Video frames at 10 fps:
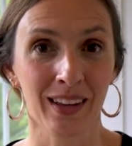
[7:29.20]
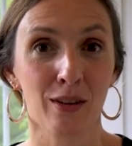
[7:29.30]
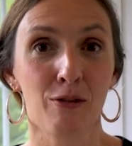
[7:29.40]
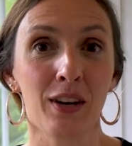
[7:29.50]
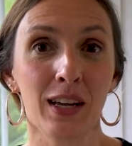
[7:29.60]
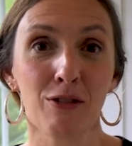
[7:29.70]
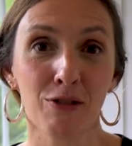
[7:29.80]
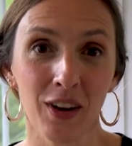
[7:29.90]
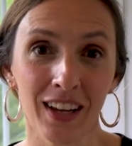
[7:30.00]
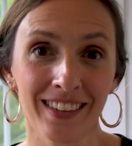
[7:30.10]
fitting
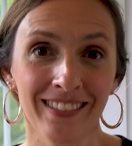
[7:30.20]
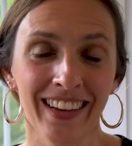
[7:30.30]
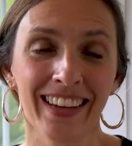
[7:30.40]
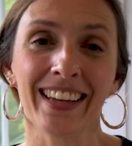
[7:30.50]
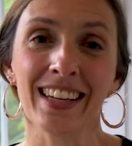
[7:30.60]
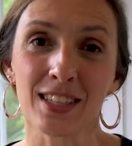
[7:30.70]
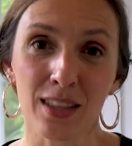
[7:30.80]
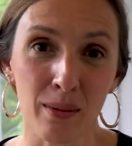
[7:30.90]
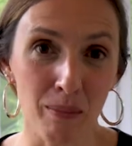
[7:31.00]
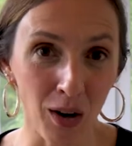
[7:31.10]
fun into
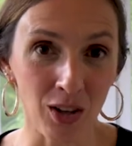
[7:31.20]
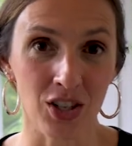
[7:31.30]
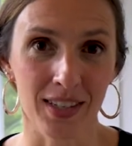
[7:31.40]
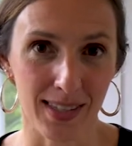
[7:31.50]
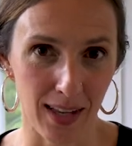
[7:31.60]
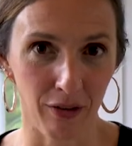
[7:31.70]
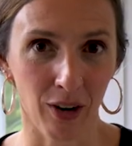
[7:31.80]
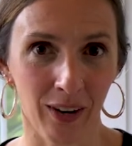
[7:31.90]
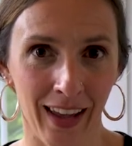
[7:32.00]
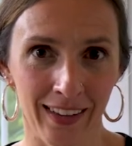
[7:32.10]
the margins of
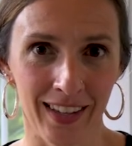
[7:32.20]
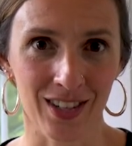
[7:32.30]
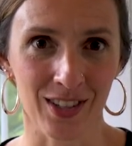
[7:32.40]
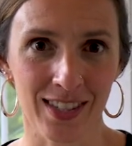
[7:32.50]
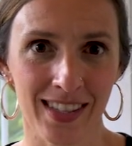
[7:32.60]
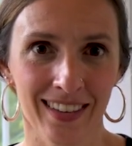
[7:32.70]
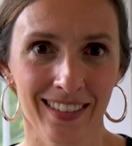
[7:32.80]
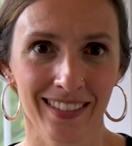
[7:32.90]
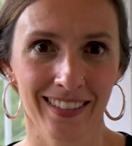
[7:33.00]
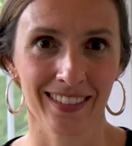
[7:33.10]
our calendars.
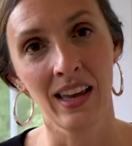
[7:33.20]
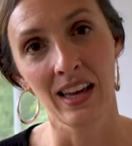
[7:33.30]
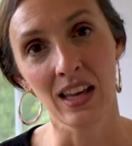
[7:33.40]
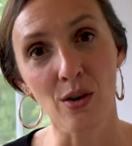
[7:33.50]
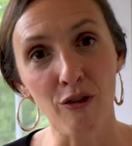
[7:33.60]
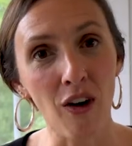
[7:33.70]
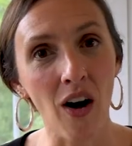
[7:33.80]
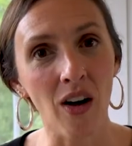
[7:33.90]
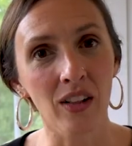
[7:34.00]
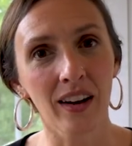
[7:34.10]
In the
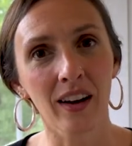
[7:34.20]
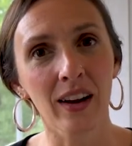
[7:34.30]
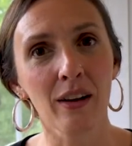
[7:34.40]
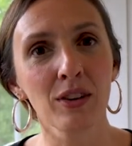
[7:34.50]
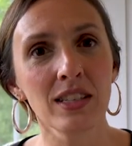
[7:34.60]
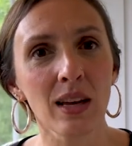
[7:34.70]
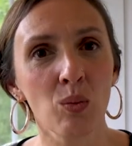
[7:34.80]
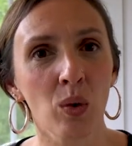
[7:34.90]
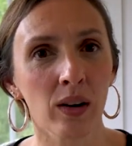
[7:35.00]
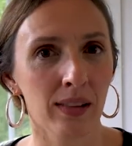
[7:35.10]
fall, our everyday
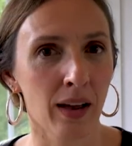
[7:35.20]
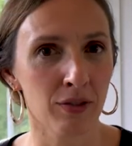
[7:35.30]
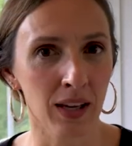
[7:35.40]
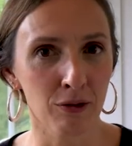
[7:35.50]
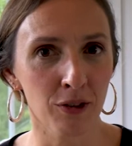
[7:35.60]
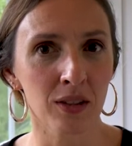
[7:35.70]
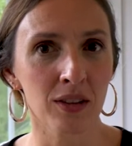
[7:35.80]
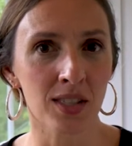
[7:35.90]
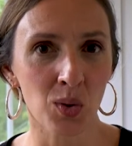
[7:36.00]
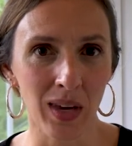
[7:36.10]
work life can feel the
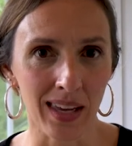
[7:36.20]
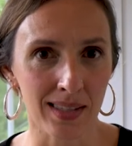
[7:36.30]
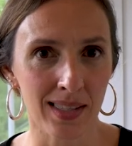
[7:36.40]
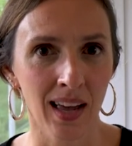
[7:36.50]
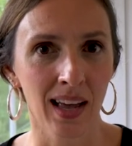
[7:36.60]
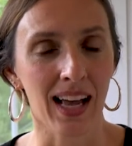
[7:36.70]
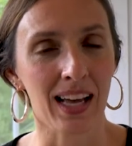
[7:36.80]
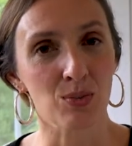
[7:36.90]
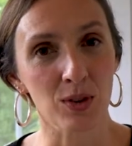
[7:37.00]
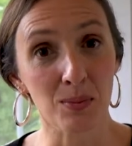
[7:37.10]
squeeze
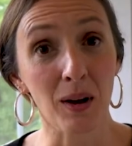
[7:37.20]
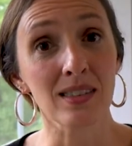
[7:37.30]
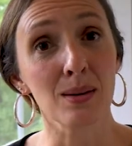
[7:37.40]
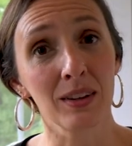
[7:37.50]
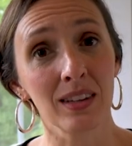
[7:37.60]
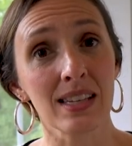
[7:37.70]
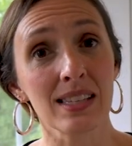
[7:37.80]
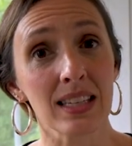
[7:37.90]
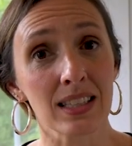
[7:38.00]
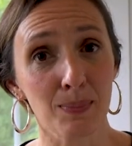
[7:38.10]
as
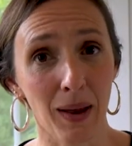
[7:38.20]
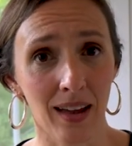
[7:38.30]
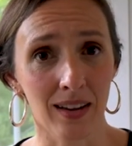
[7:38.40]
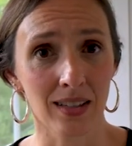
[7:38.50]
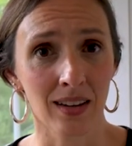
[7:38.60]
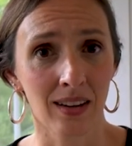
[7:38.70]
responsibilities expand.